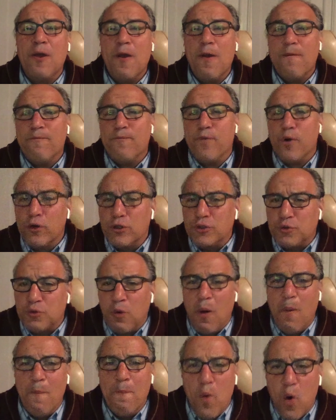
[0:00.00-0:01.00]

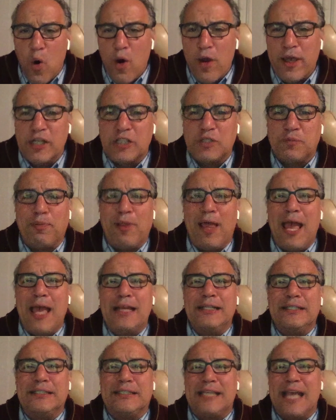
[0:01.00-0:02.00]
virtual mortgage
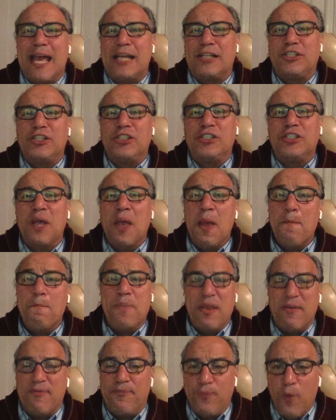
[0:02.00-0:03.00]
planning sessions
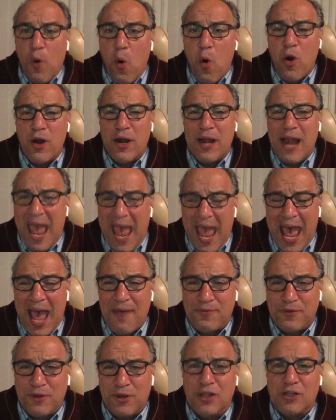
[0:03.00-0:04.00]
before and
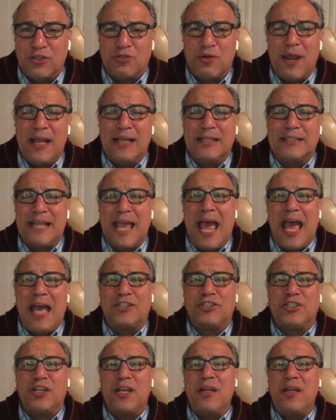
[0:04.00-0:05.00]
after the
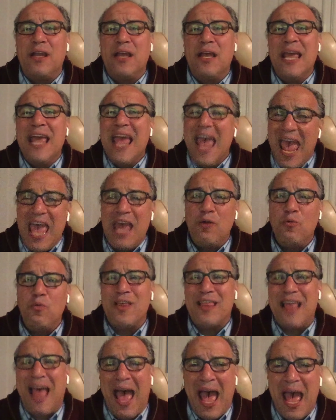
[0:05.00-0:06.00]
transaction, and
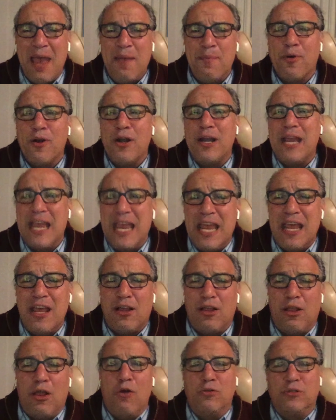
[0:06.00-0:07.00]
with hybrid
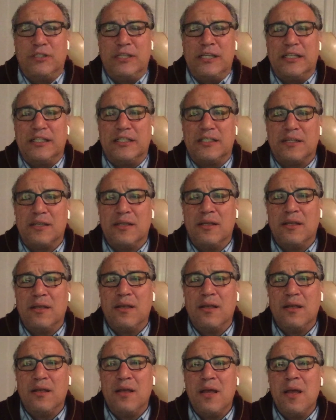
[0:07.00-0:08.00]
e-closings.
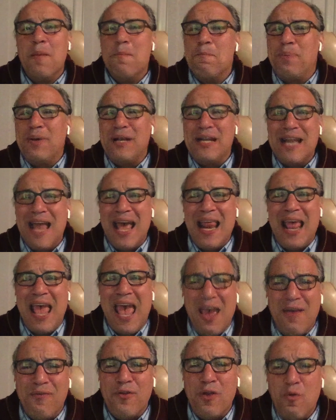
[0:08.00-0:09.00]
But not
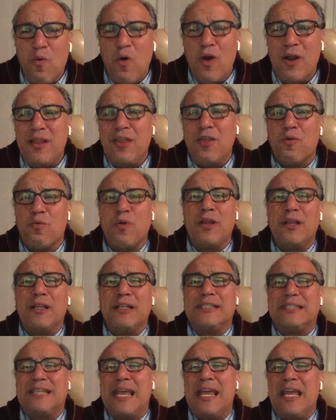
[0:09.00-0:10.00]
everyone in the real
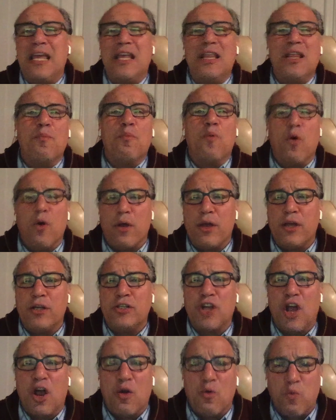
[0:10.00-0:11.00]
estate in the mortgage
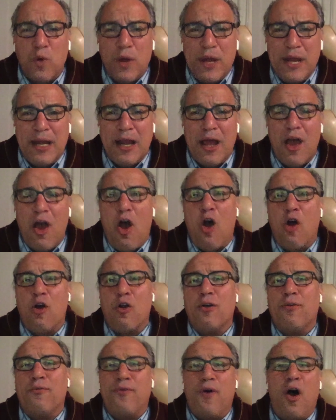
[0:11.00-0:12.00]
arena
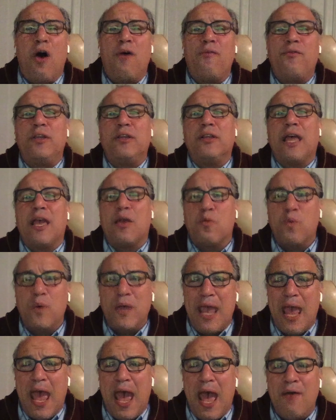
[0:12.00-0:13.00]
are evolving like
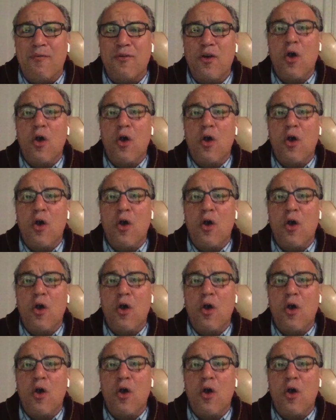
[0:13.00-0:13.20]
we have